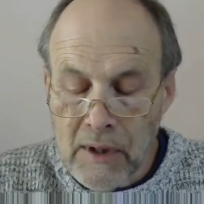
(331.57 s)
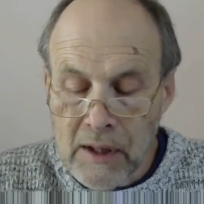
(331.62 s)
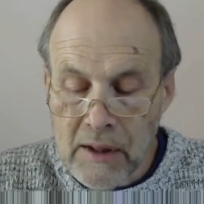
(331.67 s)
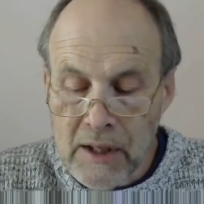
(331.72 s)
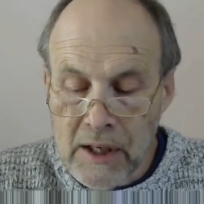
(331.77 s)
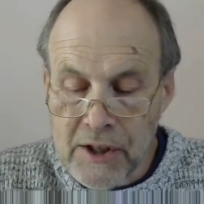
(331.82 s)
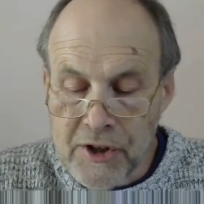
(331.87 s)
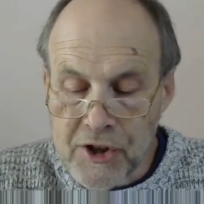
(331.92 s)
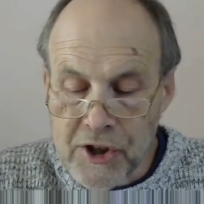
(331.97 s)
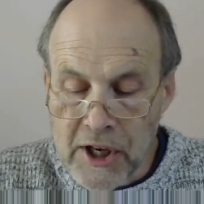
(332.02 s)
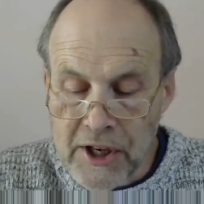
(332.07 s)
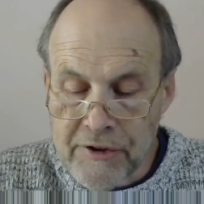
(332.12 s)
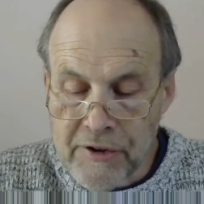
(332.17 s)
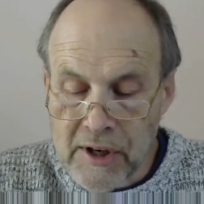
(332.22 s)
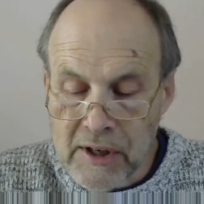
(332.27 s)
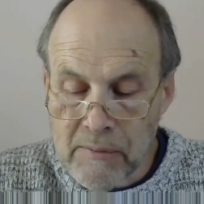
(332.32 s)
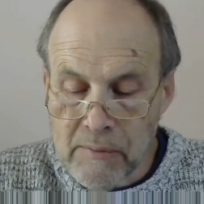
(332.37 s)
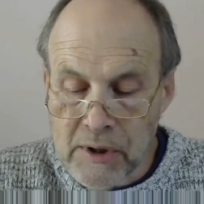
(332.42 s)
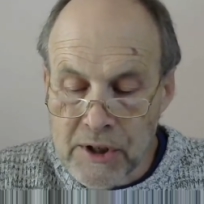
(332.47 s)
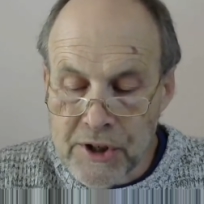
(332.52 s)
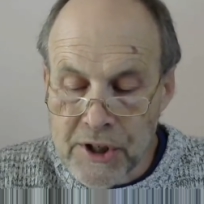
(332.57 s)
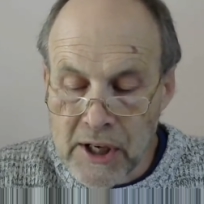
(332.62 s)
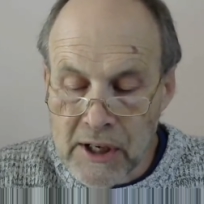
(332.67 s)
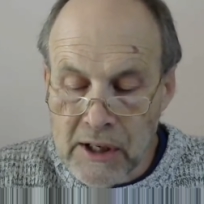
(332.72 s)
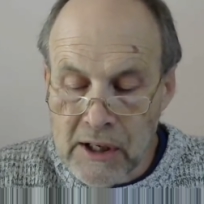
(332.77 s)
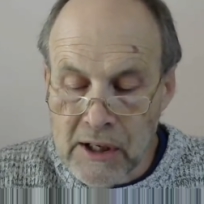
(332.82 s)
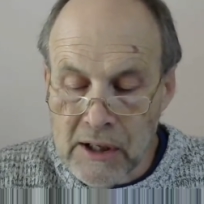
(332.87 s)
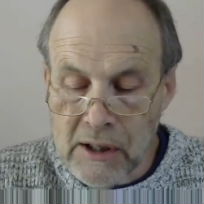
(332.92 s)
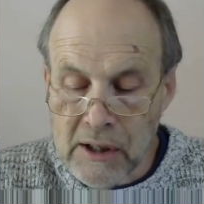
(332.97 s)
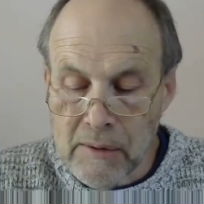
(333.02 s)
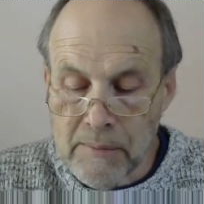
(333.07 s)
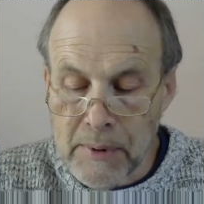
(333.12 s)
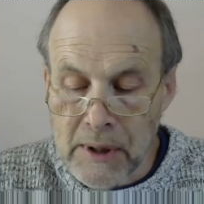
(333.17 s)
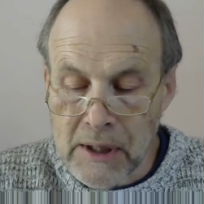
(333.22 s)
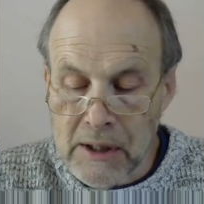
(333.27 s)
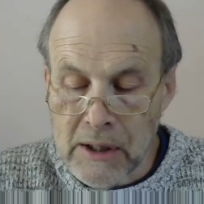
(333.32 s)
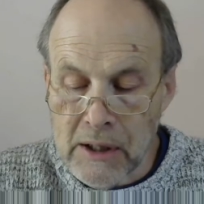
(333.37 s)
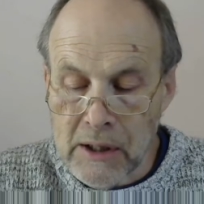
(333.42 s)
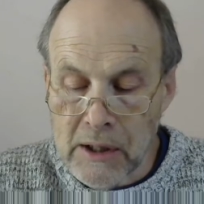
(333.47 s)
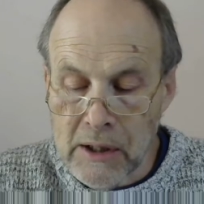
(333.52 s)
Then Shadrach, Meshach, and
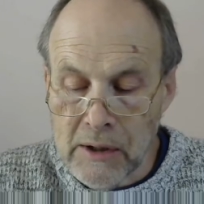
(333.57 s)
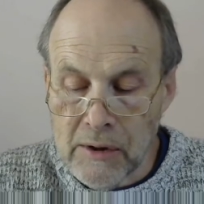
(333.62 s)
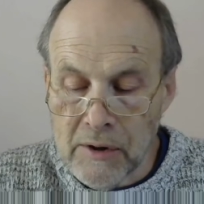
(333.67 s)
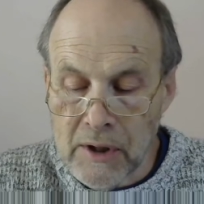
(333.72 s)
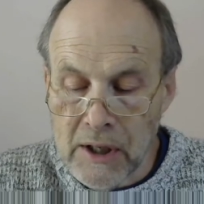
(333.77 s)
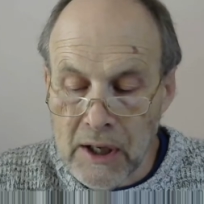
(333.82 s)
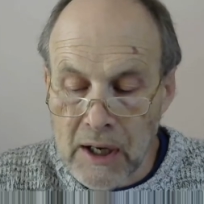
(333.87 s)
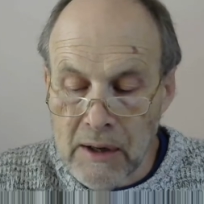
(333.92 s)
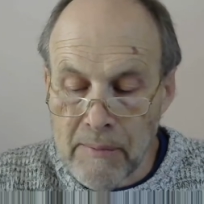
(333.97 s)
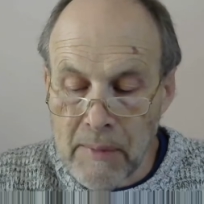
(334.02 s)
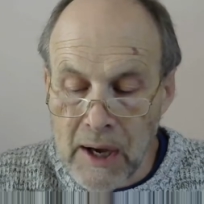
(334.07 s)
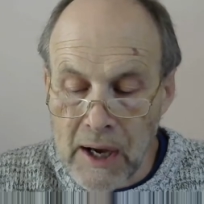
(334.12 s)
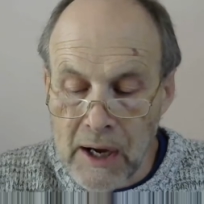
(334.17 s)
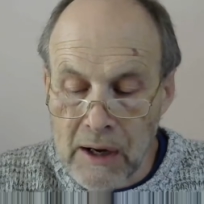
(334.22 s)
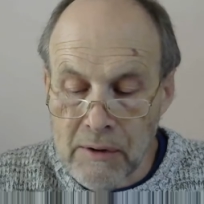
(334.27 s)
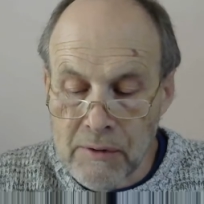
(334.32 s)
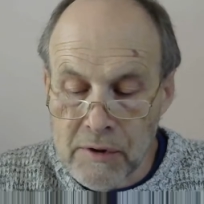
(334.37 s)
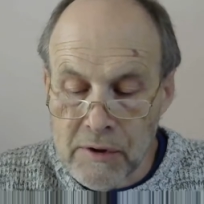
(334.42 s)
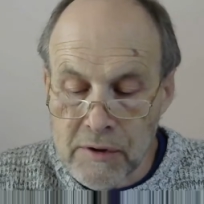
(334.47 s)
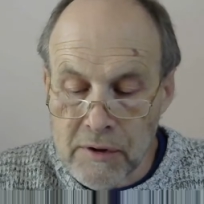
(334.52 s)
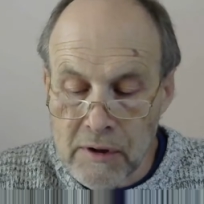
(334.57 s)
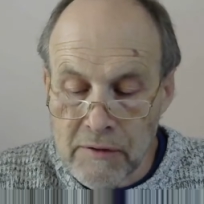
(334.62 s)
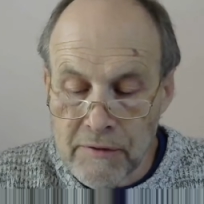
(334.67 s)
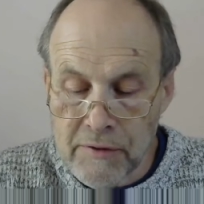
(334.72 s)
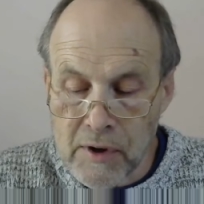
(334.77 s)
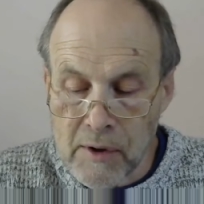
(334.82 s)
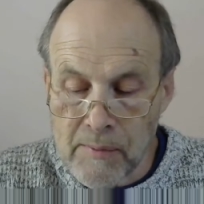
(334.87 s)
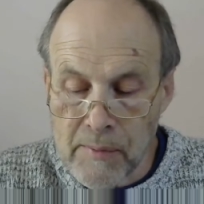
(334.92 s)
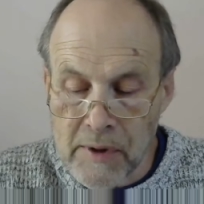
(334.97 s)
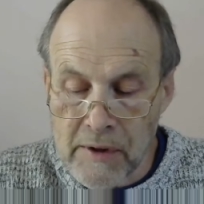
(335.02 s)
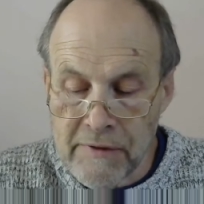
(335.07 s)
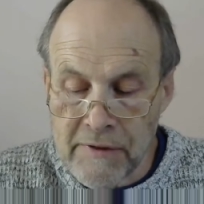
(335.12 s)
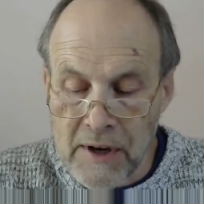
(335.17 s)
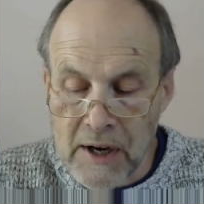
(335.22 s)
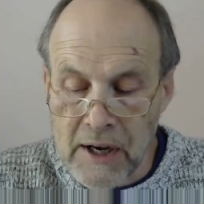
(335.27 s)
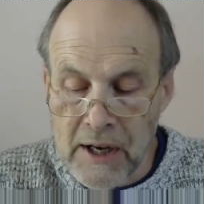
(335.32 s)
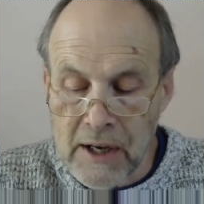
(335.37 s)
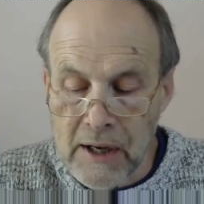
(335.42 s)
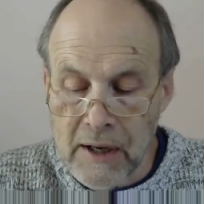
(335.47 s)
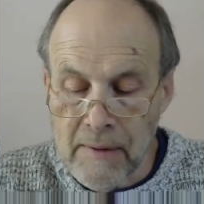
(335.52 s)
Abednego came out from the
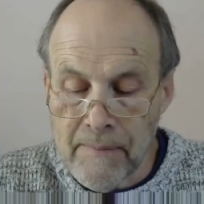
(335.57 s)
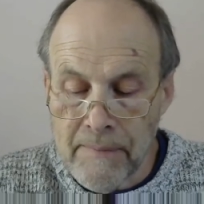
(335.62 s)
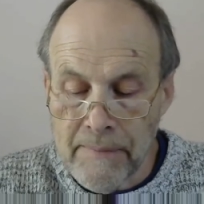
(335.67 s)
fire.